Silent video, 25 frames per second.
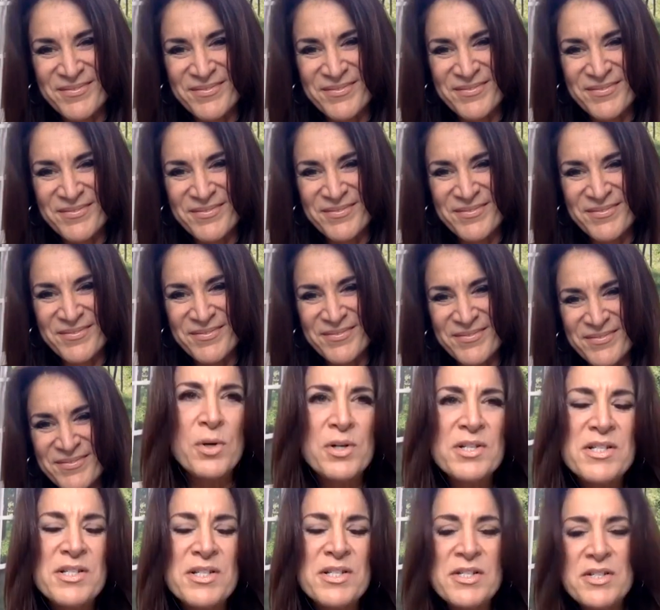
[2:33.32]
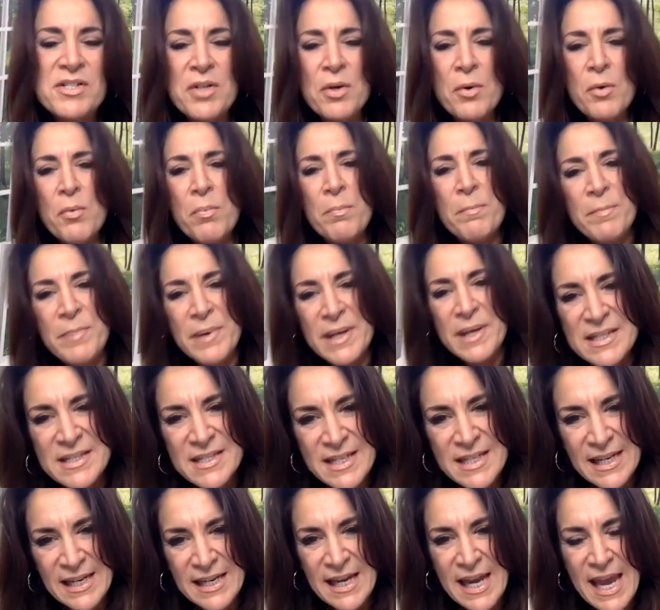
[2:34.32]
You know, we're so
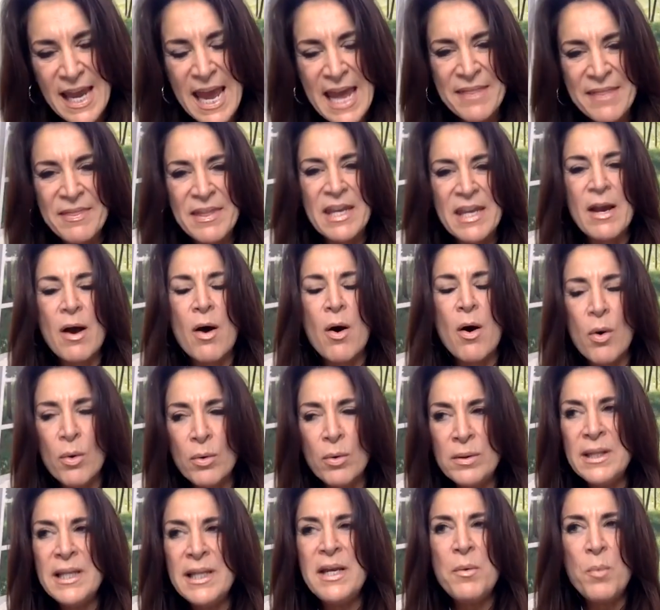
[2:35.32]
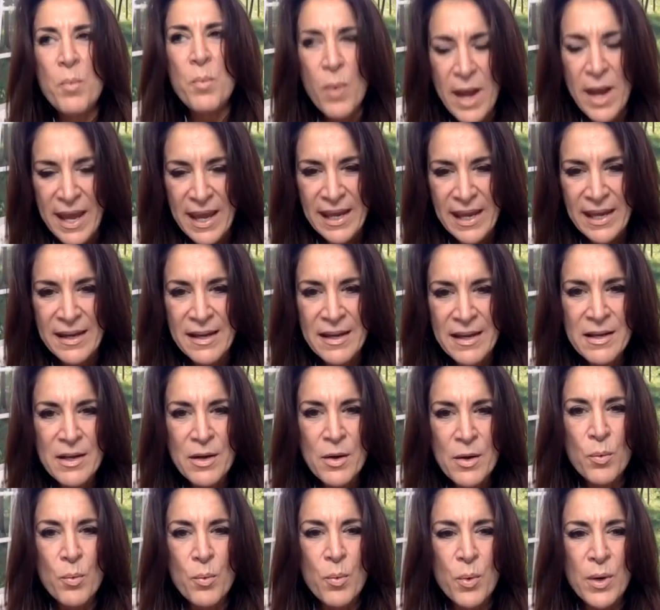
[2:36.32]
busy, and the only way
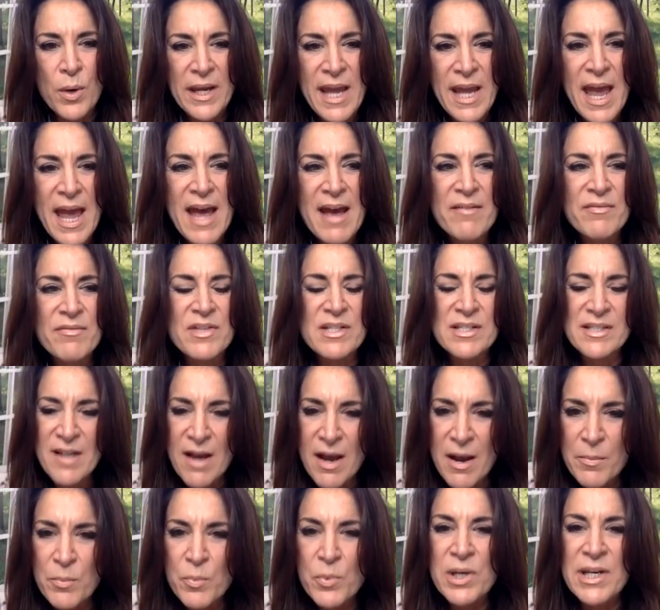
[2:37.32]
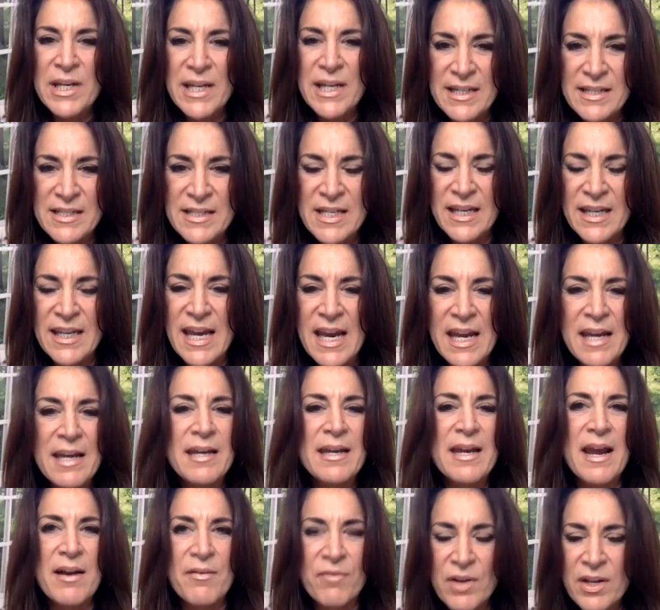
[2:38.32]
we have the time we need to
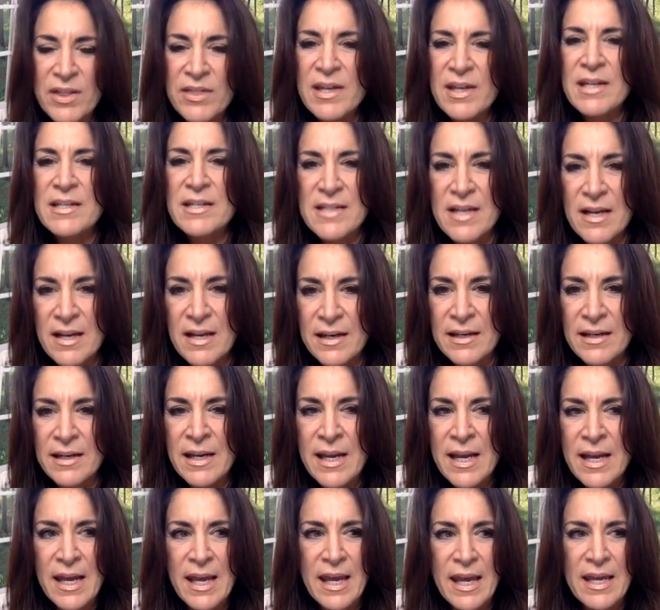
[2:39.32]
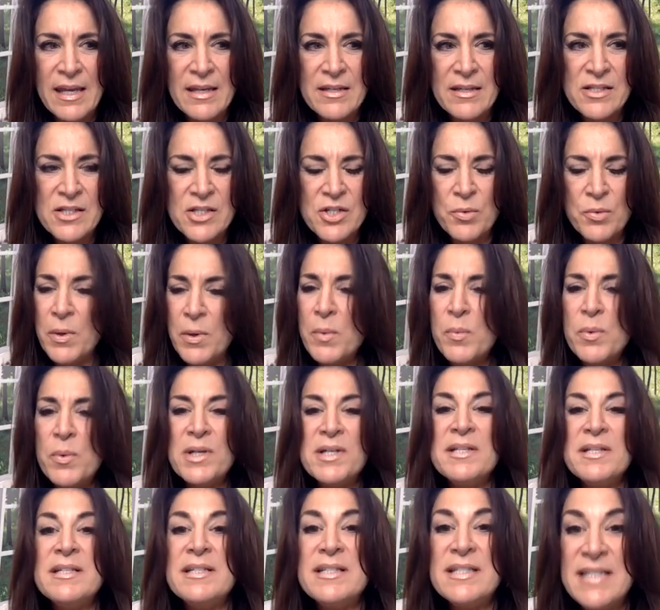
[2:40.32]
get everything done is we
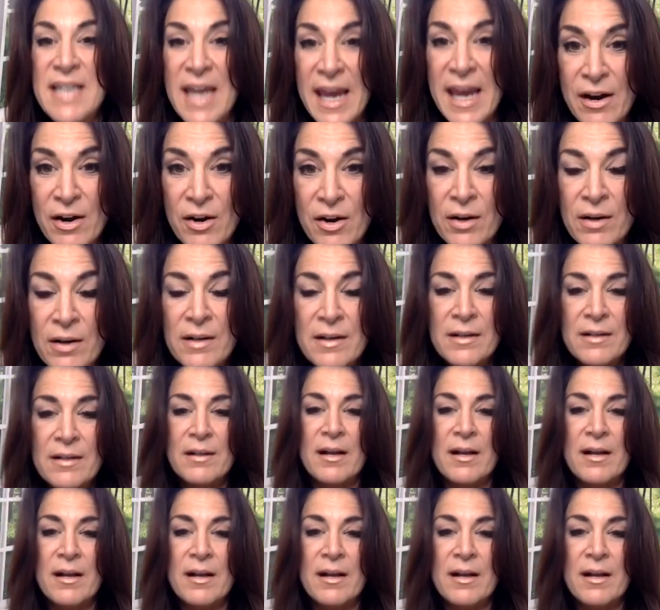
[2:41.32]
wouldn't dare